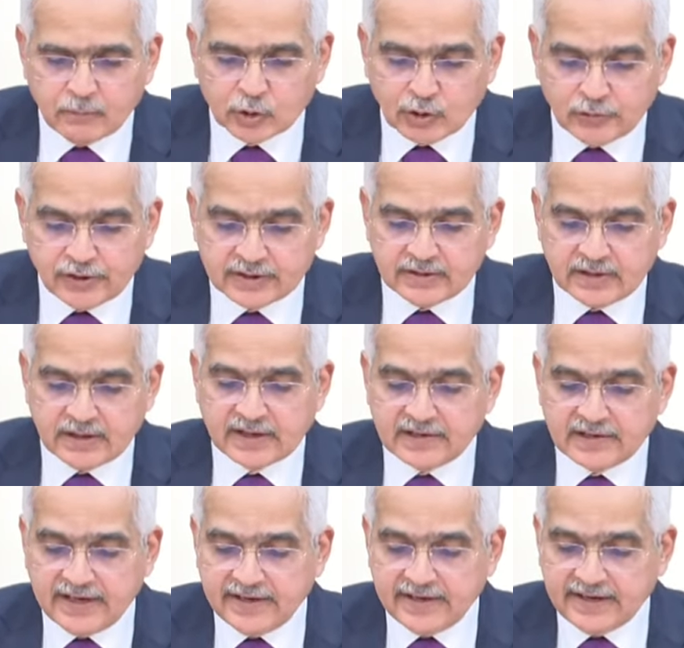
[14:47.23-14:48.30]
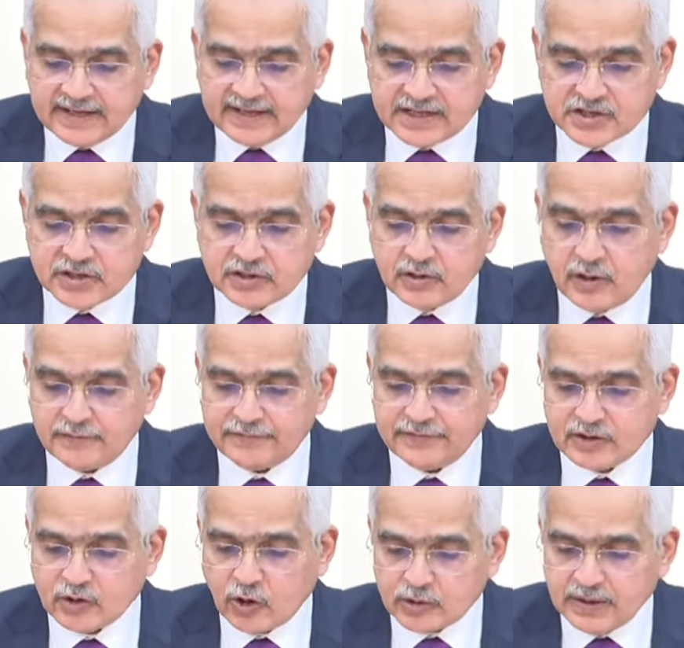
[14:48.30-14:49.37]
Moreover, early indication
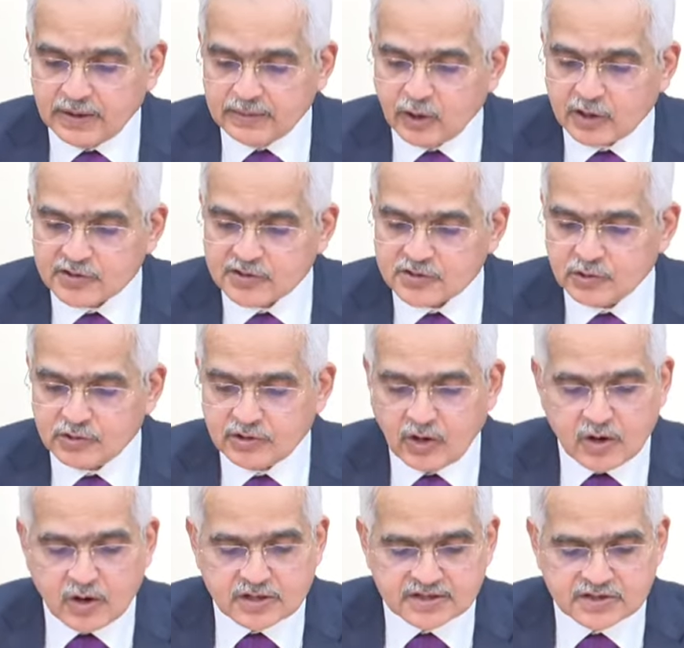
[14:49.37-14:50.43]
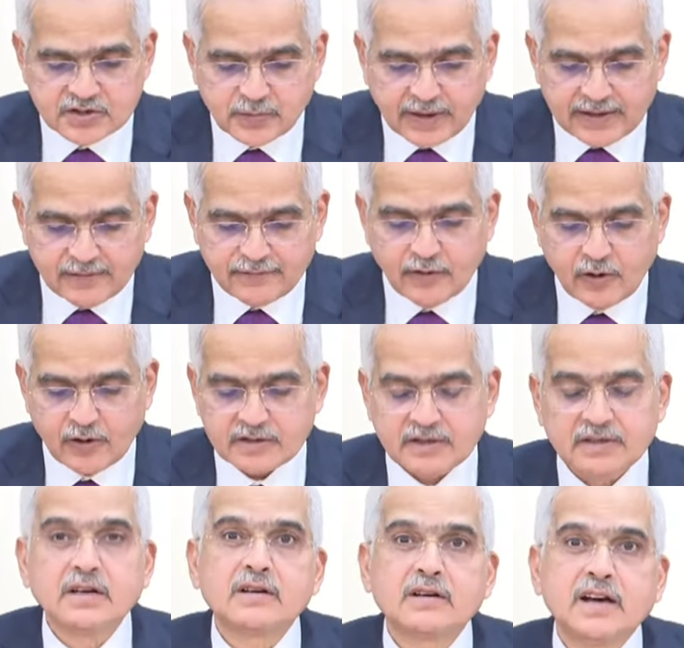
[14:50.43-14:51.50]
of a normal monsoon augurs well
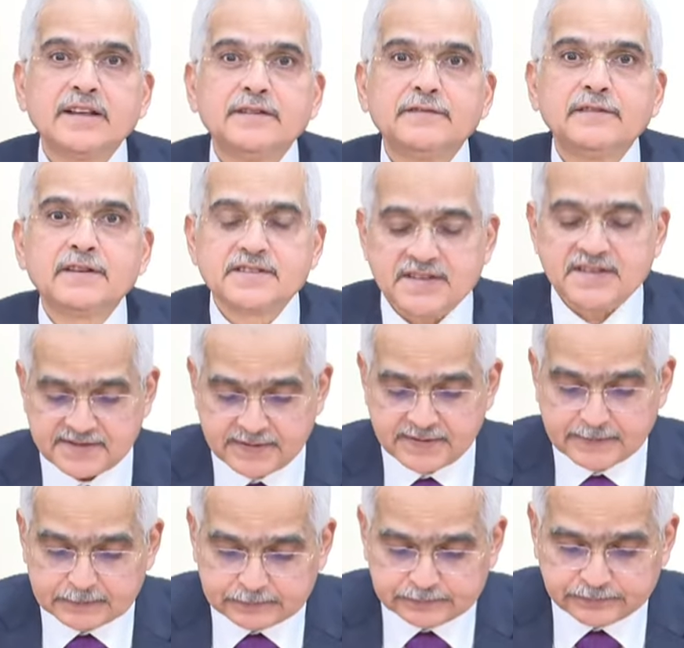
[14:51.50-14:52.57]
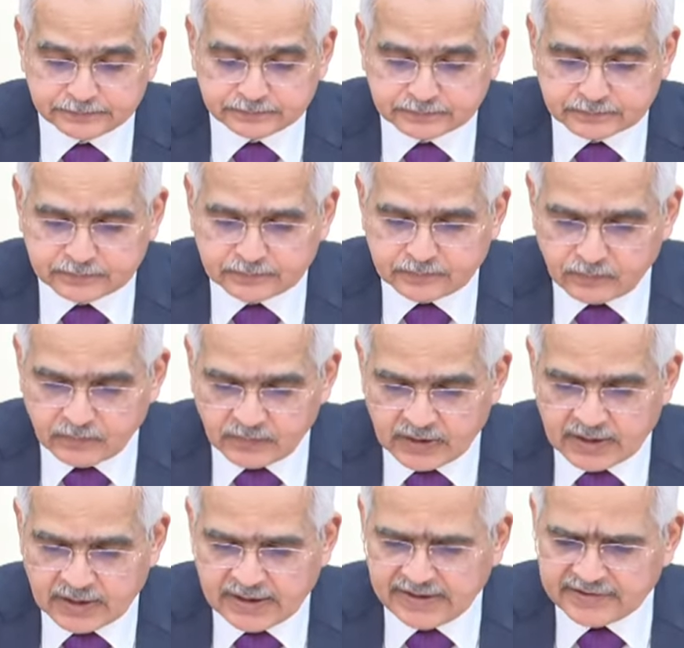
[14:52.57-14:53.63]
for the Kharif season.
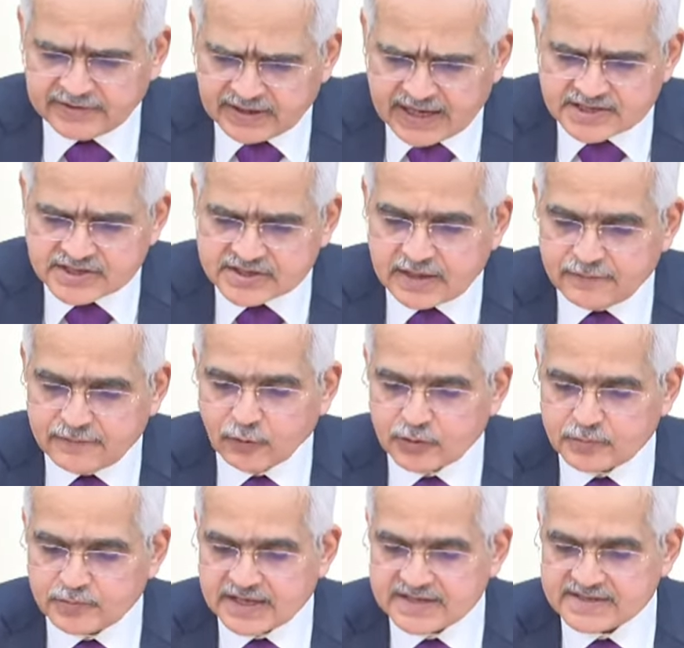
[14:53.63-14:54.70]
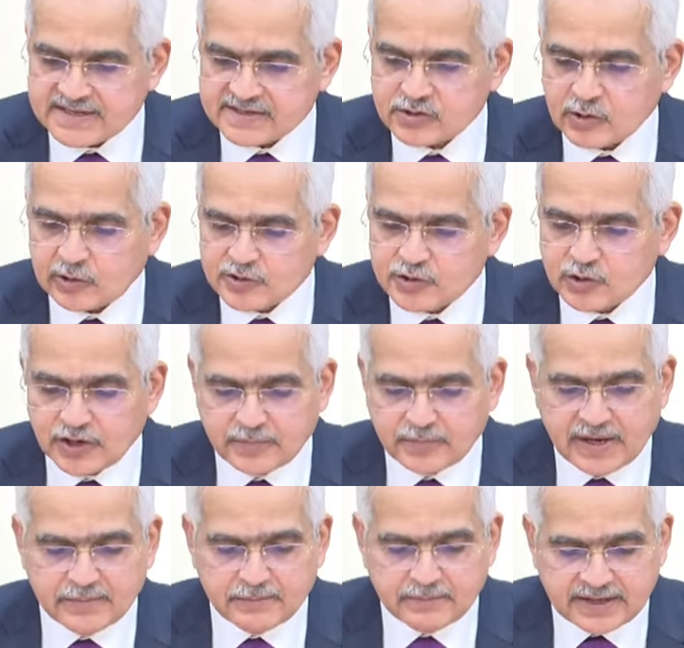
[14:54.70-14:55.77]
International food prices also
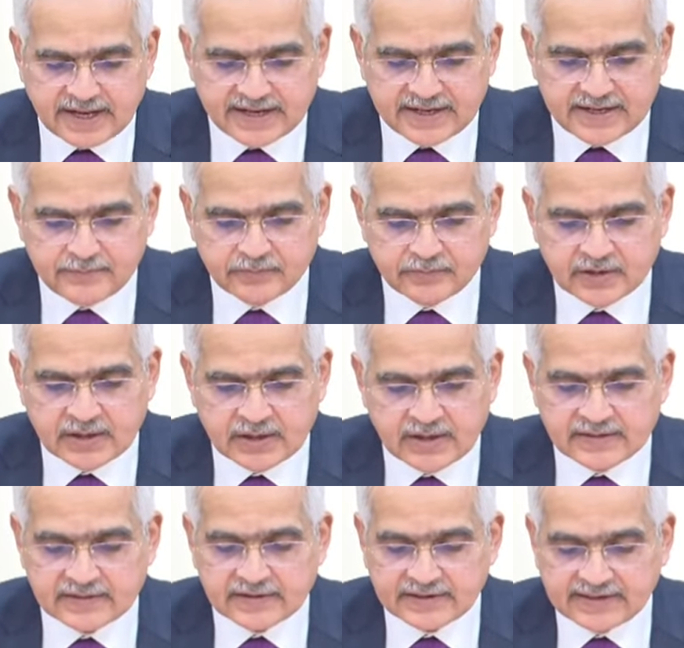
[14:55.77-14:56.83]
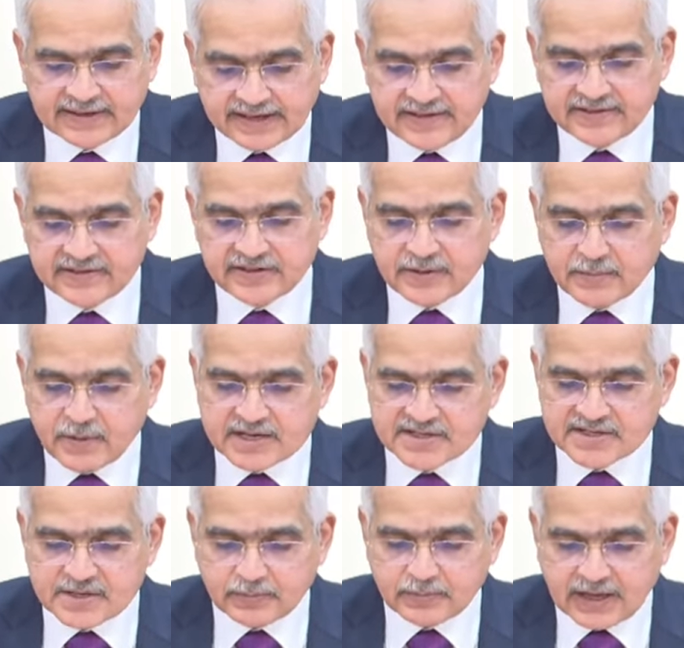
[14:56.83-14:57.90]
remain benign, The tight
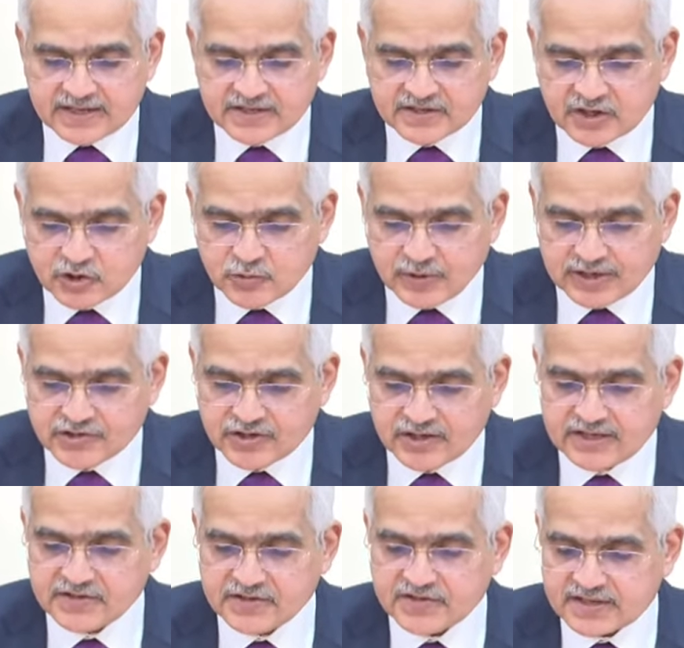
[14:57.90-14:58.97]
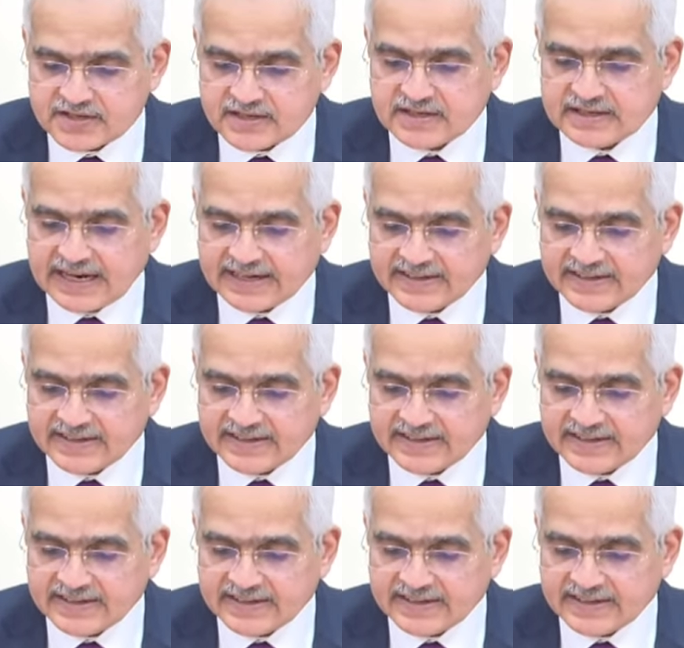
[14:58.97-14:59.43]
demand supply situation in certain